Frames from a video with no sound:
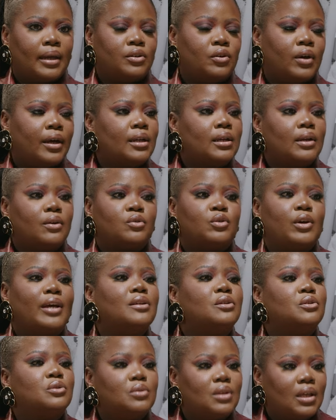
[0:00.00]
I
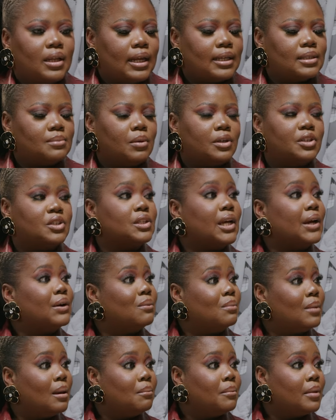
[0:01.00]
try to do that as much as I
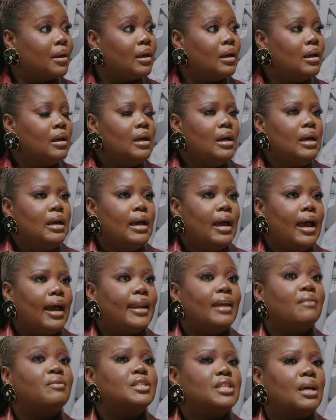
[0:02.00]
remember,
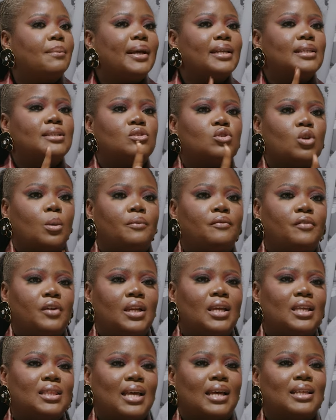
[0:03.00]
and every time I stop
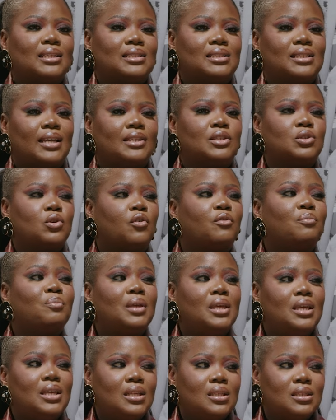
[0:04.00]
feeling that sense of
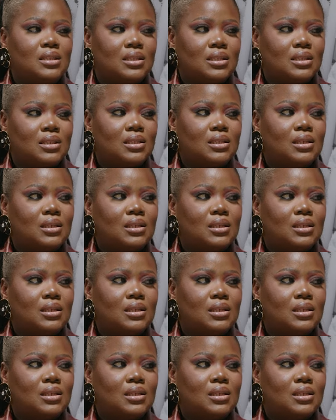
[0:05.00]
peace,